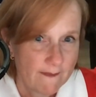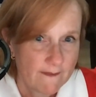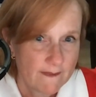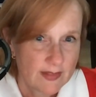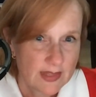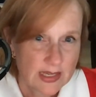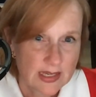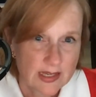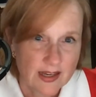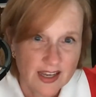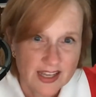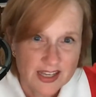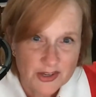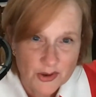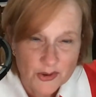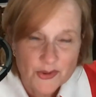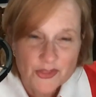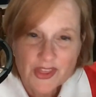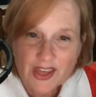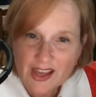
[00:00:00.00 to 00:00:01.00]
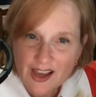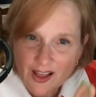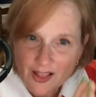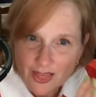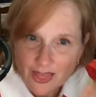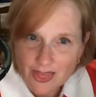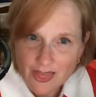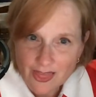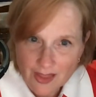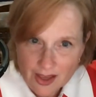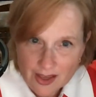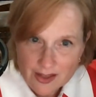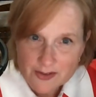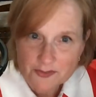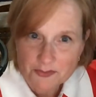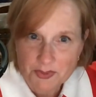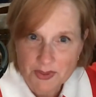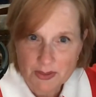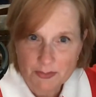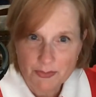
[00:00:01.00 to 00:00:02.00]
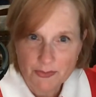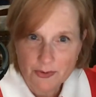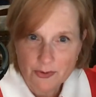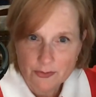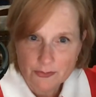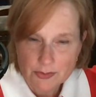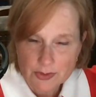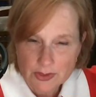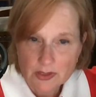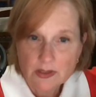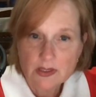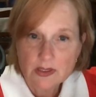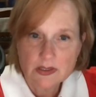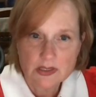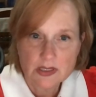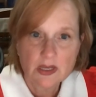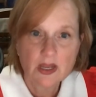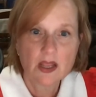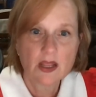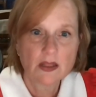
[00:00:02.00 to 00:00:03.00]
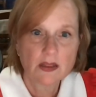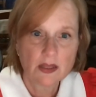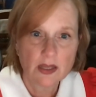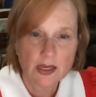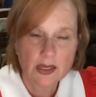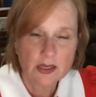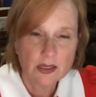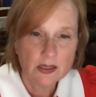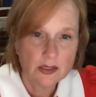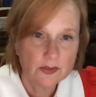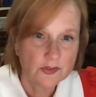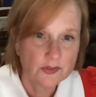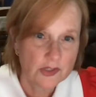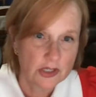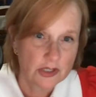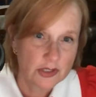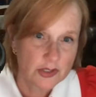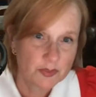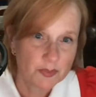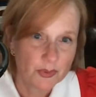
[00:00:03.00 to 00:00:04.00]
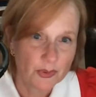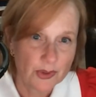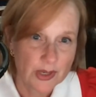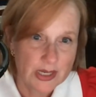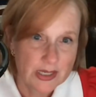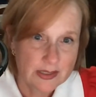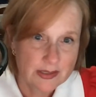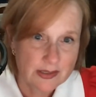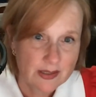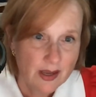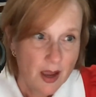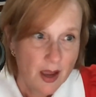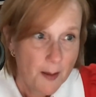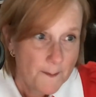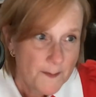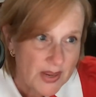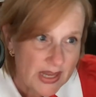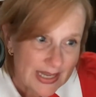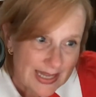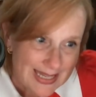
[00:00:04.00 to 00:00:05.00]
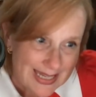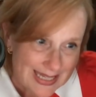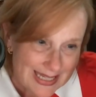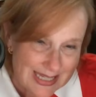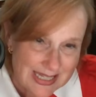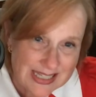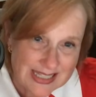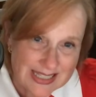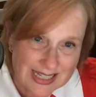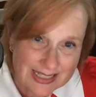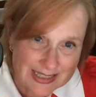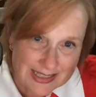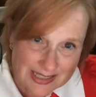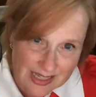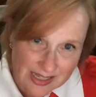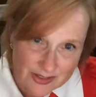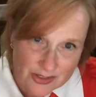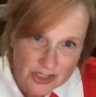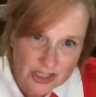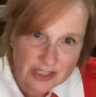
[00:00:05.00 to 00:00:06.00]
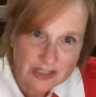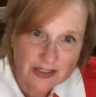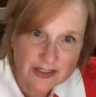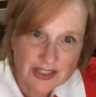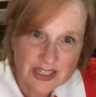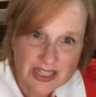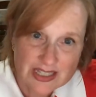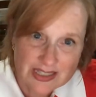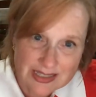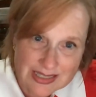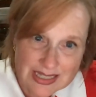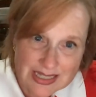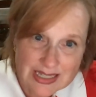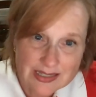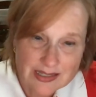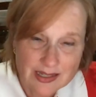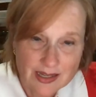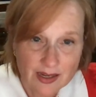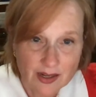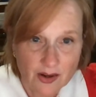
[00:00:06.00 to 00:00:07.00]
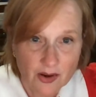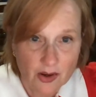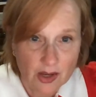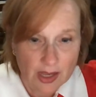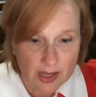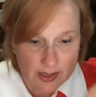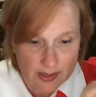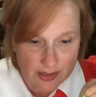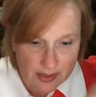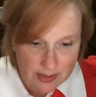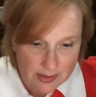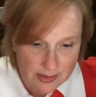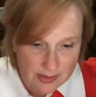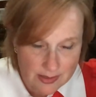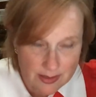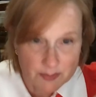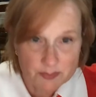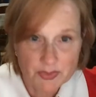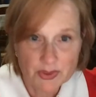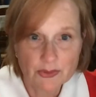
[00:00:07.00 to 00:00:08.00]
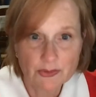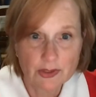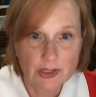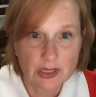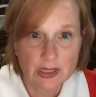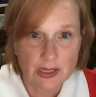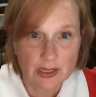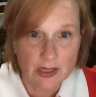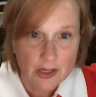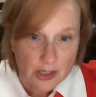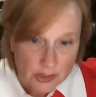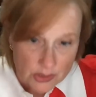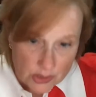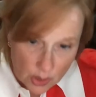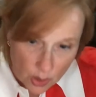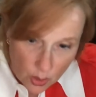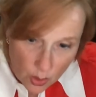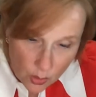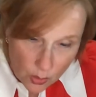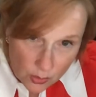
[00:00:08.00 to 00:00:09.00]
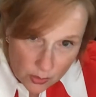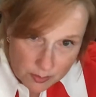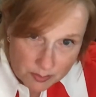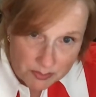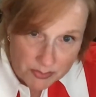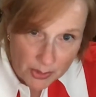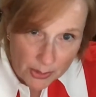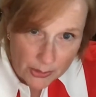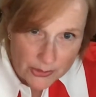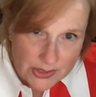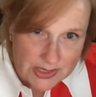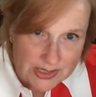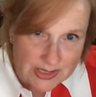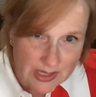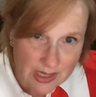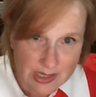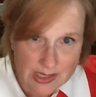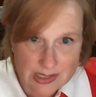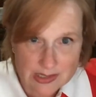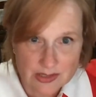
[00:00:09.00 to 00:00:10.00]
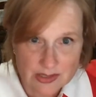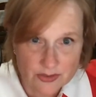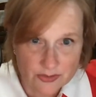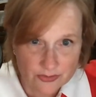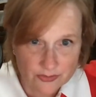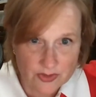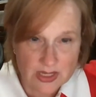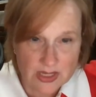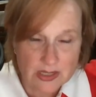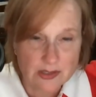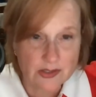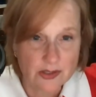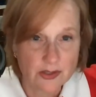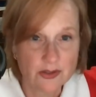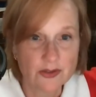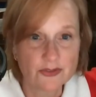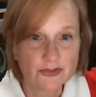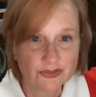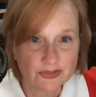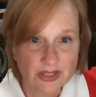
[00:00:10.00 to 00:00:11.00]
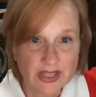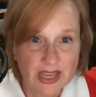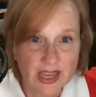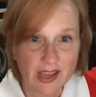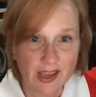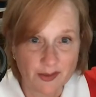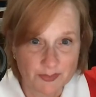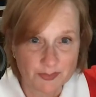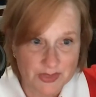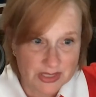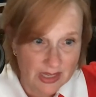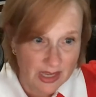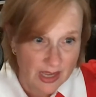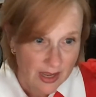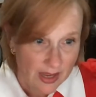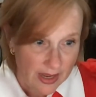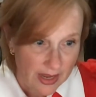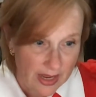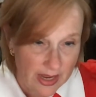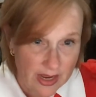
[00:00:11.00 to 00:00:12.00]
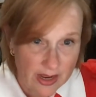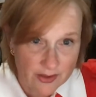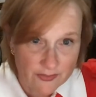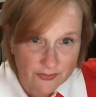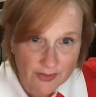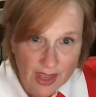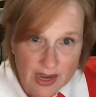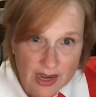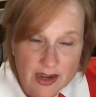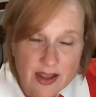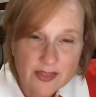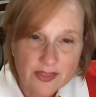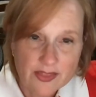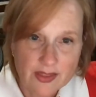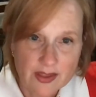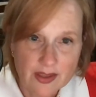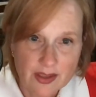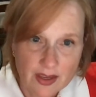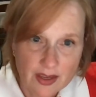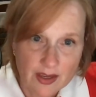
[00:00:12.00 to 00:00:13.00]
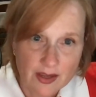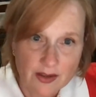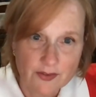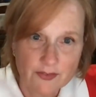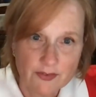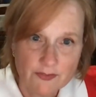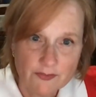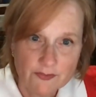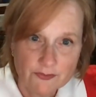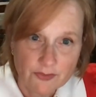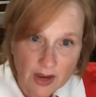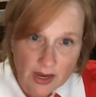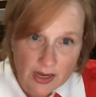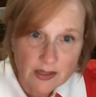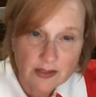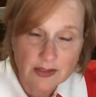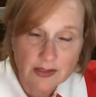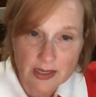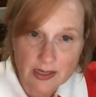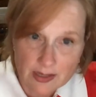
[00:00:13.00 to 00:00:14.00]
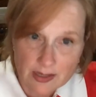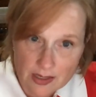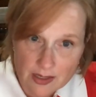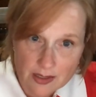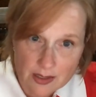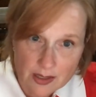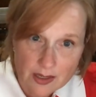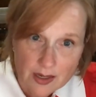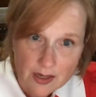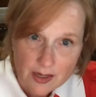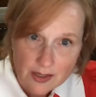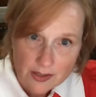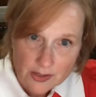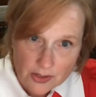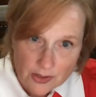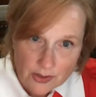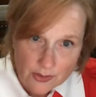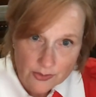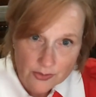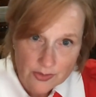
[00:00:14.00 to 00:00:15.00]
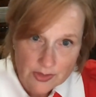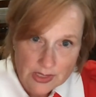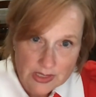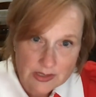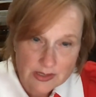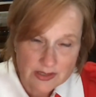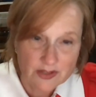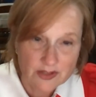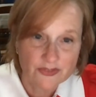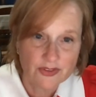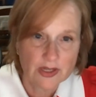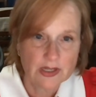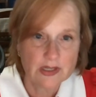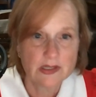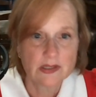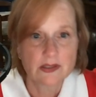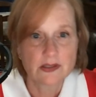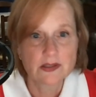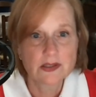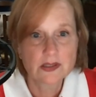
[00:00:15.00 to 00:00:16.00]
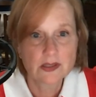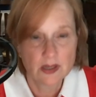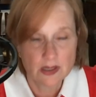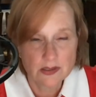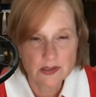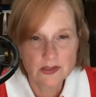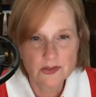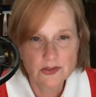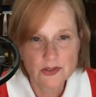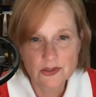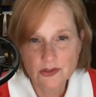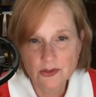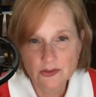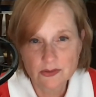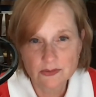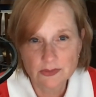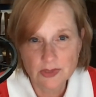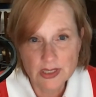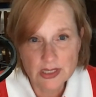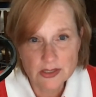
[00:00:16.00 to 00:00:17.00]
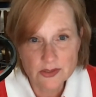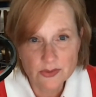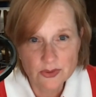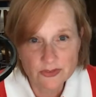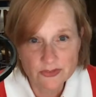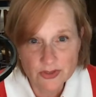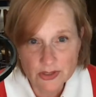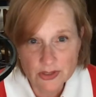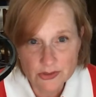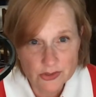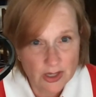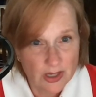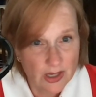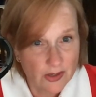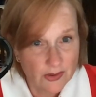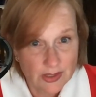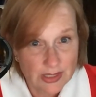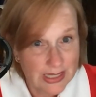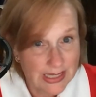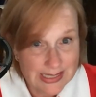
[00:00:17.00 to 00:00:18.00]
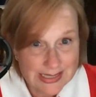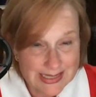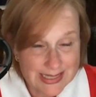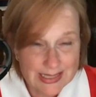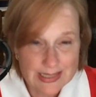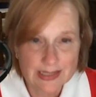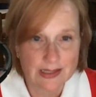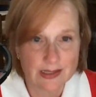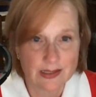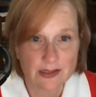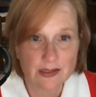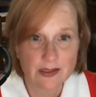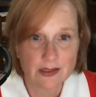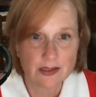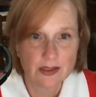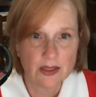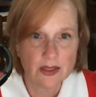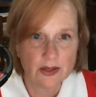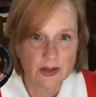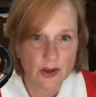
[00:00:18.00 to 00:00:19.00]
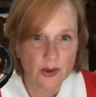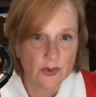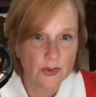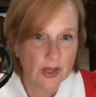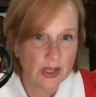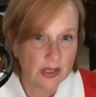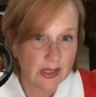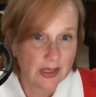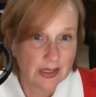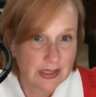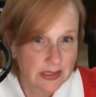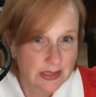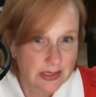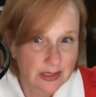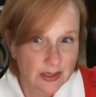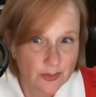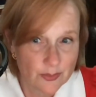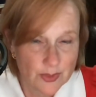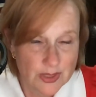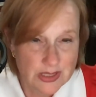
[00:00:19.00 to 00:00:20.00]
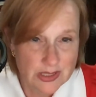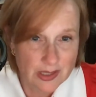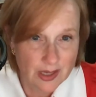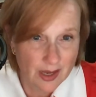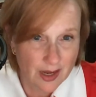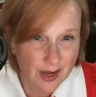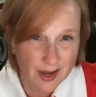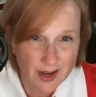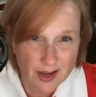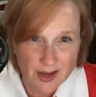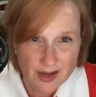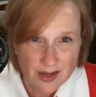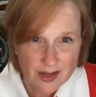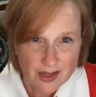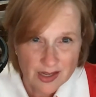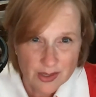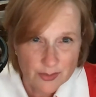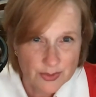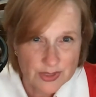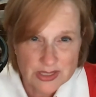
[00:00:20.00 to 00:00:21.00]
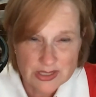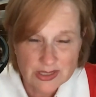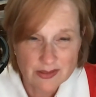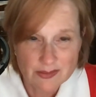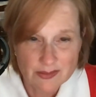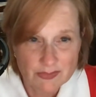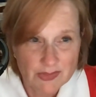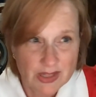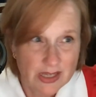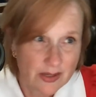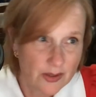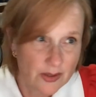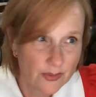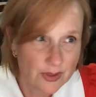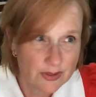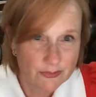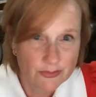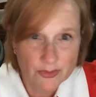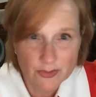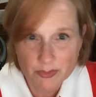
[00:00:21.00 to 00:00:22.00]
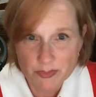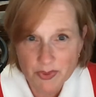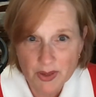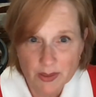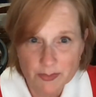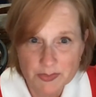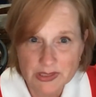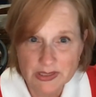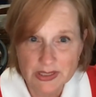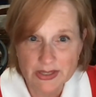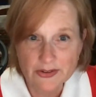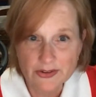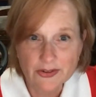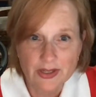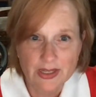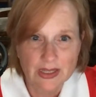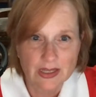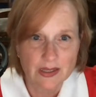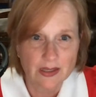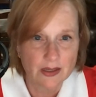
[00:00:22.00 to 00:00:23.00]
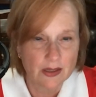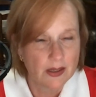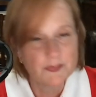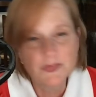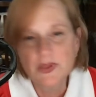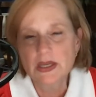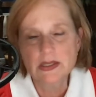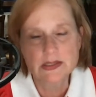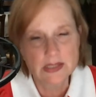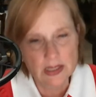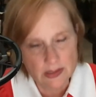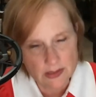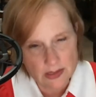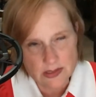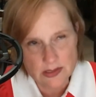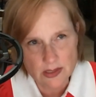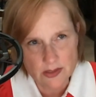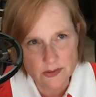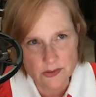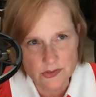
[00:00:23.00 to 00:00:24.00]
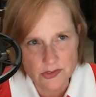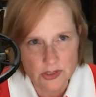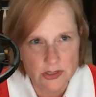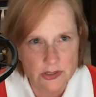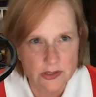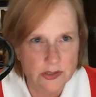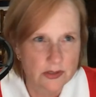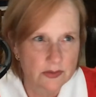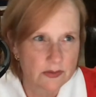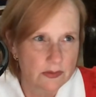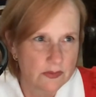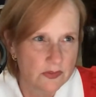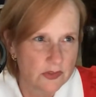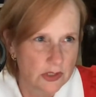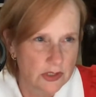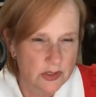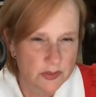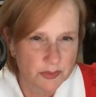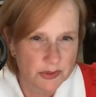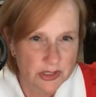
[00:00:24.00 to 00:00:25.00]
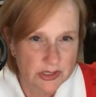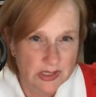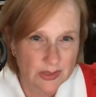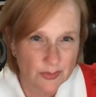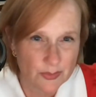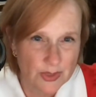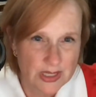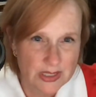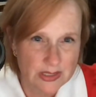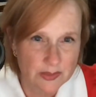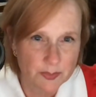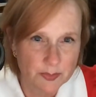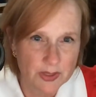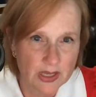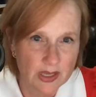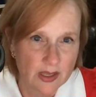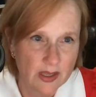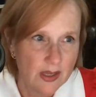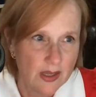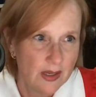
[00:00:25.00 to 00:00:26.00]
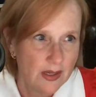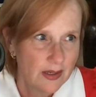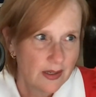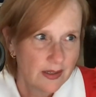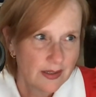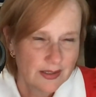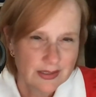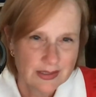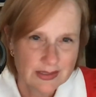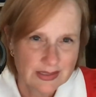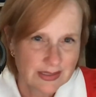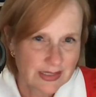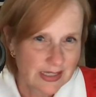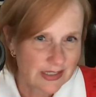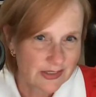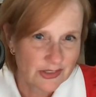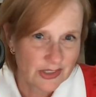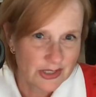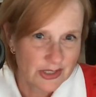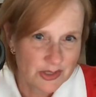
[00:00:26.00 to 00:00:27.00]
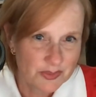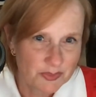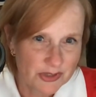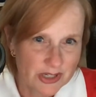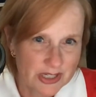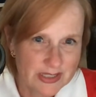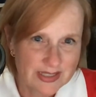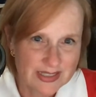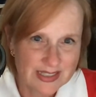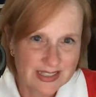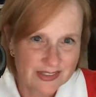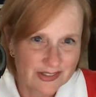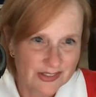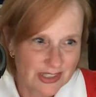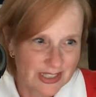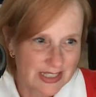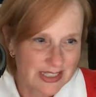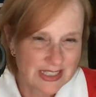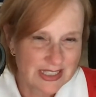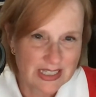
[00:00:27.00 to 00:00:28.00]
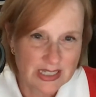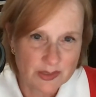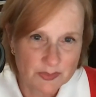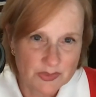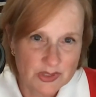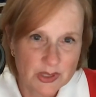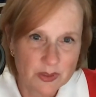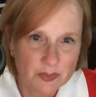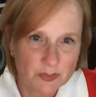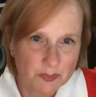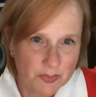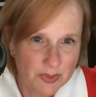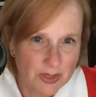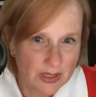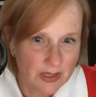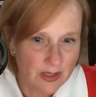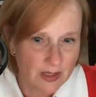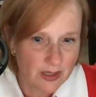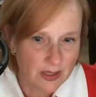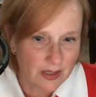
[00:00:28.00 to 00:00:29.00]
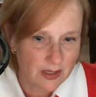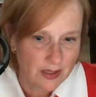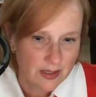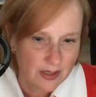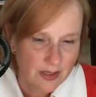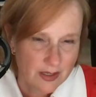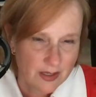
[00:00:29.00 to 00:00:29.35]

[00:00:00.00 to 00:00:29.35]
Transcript: like, I know that a lot of people really didn't like Judge Boyce, but his attention to detail and his ability to hold both sides' feet to the flames, if anything violated, these defendants' constitutional right to a fair trial, he did it, because he wasn't like going for popularity. I'm not saying this other judge, Judge Bresky was, but like Judge Bresky just seemed to be